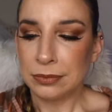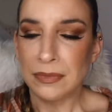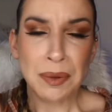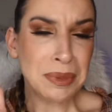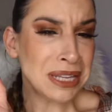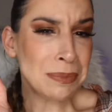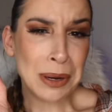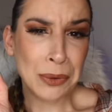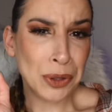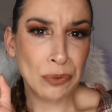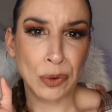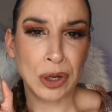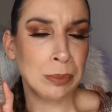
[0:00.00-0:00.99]
That's my only
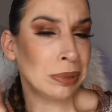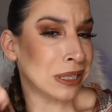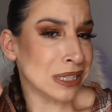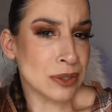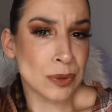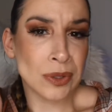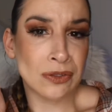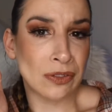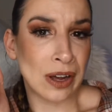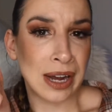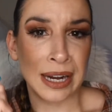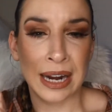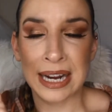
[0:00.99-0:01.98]
real complaint. This was
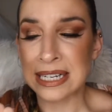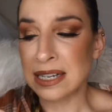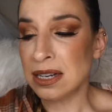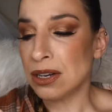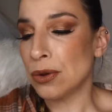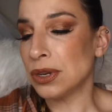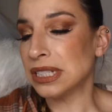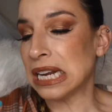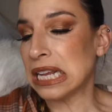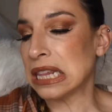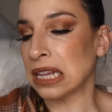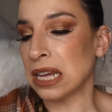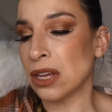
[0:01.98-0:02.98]
fine. I didn't notice
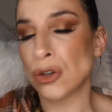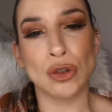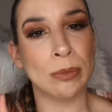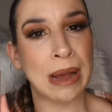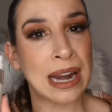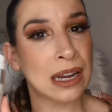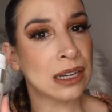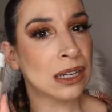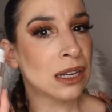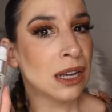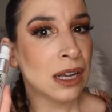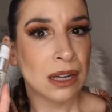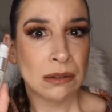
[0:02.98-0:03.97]
anything dramatic,
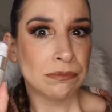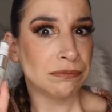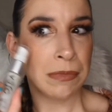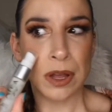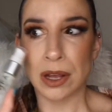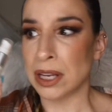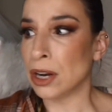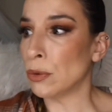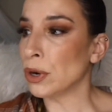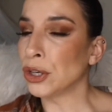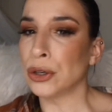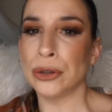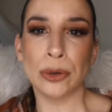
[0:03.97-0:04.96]
you know, in a
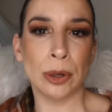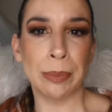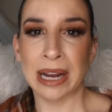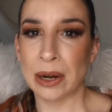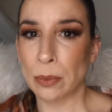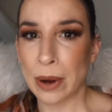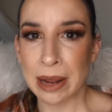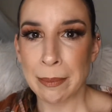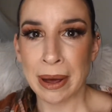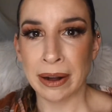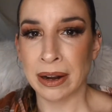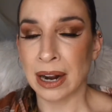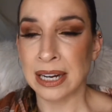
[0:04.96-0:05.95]
good or bad way about
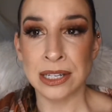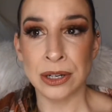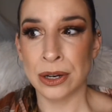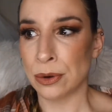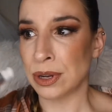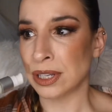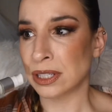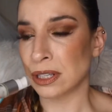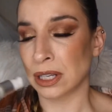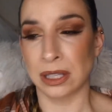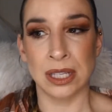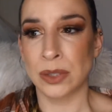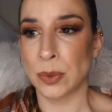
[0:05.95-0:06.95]
it. I didn't notice, like,
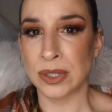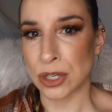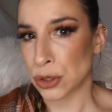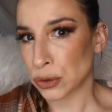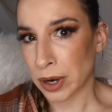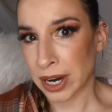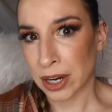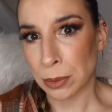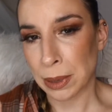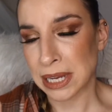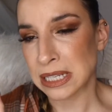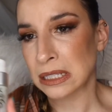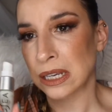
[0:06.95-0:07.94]
this wasn't drying on my
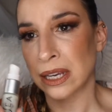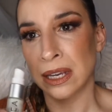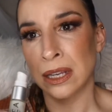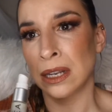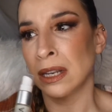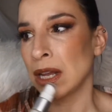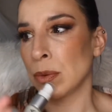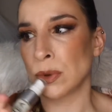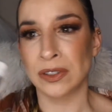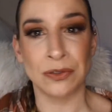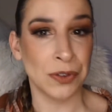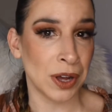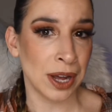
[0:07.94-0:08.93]
skin. It was
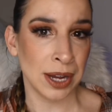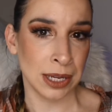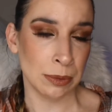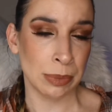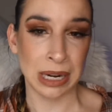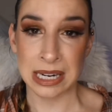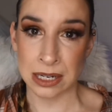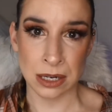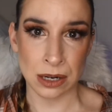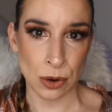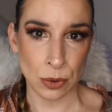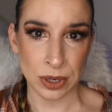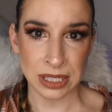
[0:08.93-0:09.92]
fine, but I didn't
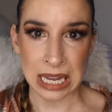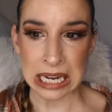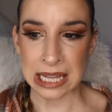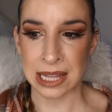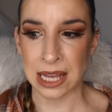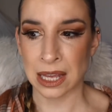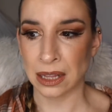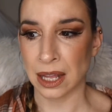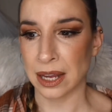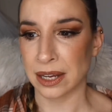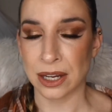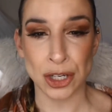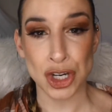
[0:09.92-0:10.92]
notice anything
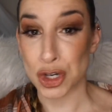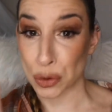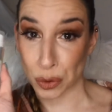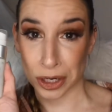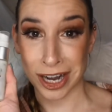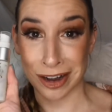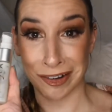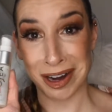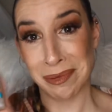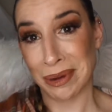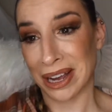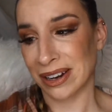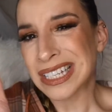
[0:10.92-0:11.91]
like extraordinary
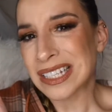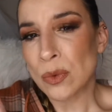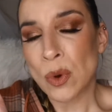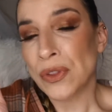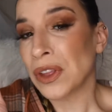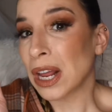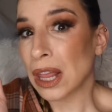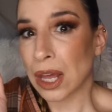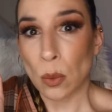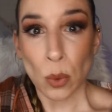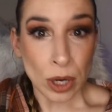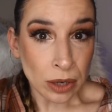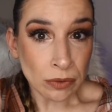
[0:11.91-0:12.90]
about it. This isn't one that I like
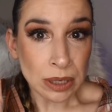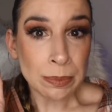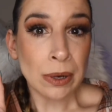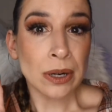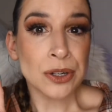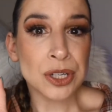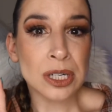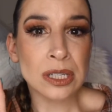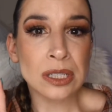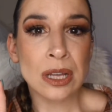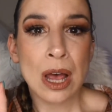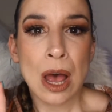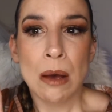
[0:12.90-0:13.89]
wouldn't repurchase,
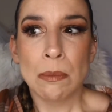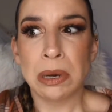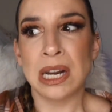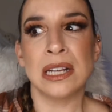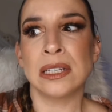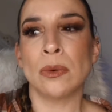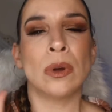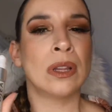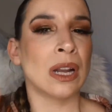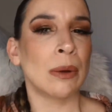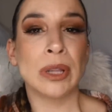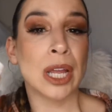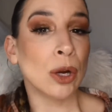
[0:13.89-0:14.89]
but it isn't one that I
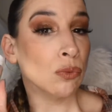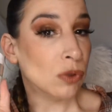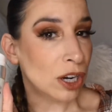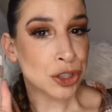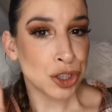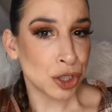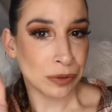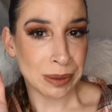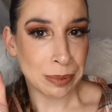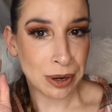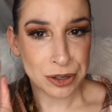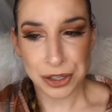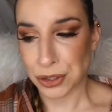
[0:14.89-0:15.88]
would like rush to
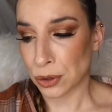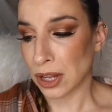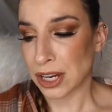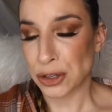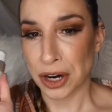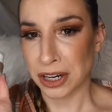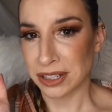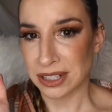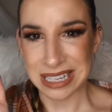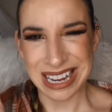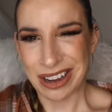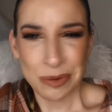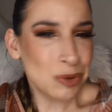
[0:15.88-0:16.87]
repurchase or like try to seek
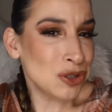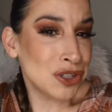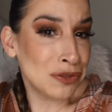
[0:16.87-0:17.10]
out. It was just